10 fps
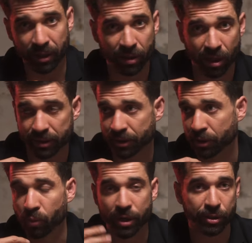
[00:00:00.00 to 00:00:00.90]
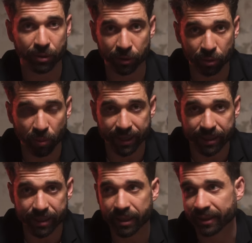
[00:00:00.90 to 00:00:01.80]
will cost you
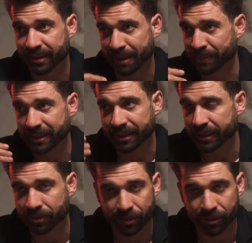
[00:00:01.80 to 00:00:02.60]
€1.20, a tramezzino